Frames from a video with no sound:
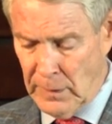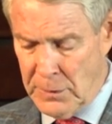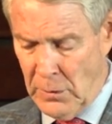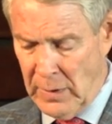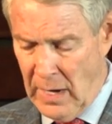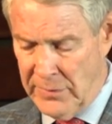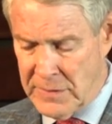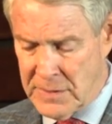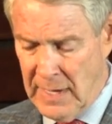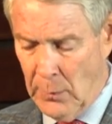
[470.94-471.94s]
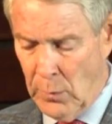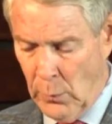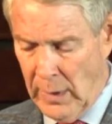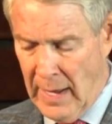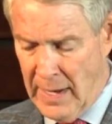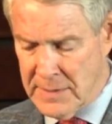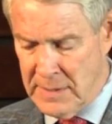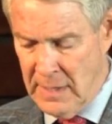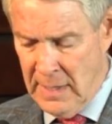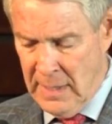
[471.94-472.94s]
During all this today, we'll realize,
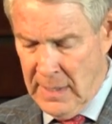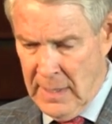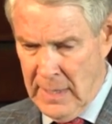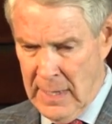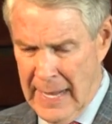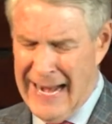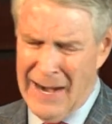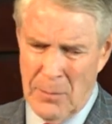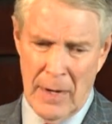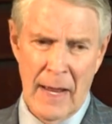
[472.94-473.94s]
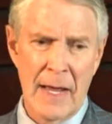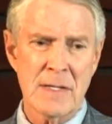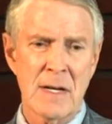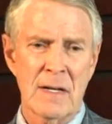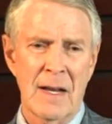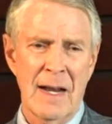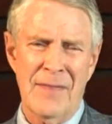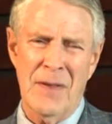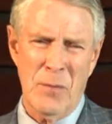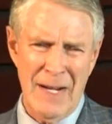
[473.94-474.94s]
and I realize, and I
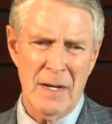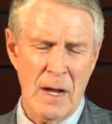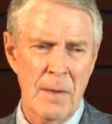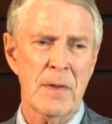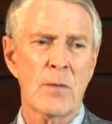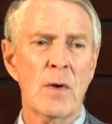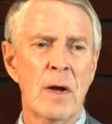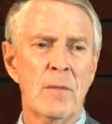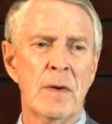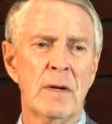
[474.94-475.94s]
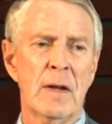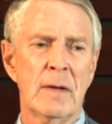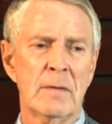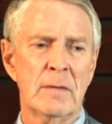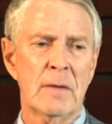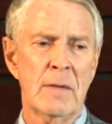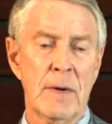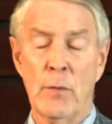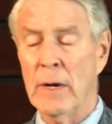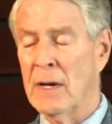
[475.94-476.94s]
think we need to come to the room and
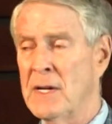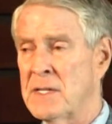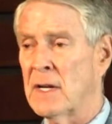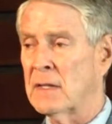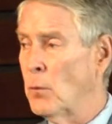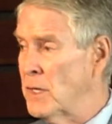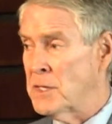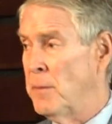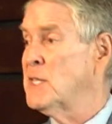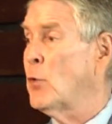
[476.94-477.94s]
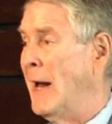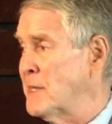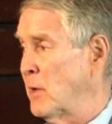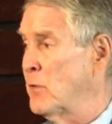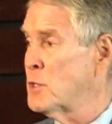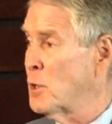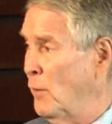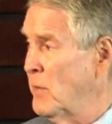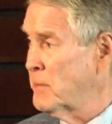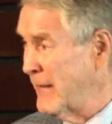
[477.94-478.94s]
be realistic, that we're just going to be scratching the surface.